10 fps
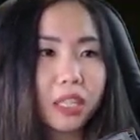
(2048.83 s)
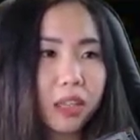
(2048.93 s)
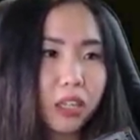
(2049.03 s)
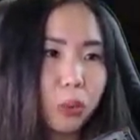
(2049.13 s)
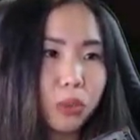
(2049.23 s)
I
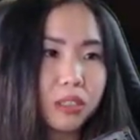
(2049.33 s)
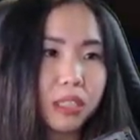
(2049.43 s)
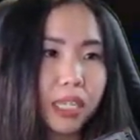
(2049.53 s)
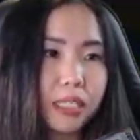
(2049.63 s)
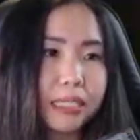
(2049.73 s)
think you would
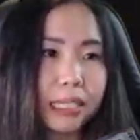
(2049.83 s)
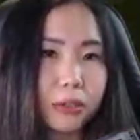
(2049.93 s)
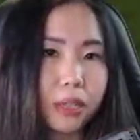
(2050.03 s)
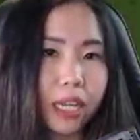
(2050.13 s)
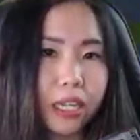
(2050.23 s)
see his
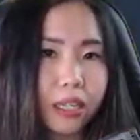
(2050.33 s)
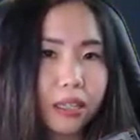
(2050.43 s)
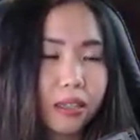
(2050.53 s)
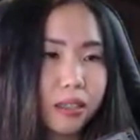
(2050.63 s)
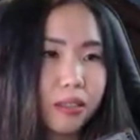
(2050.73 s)
tail
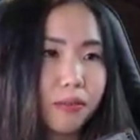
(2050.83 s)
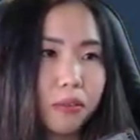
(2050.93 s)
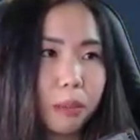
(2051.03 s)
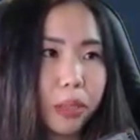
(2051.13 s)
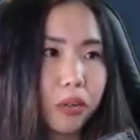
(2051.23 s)
like
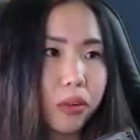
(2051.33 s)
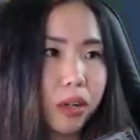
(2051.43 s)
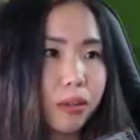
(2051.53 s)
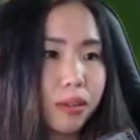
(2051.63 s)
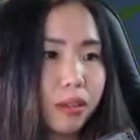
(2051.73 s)
flipping around.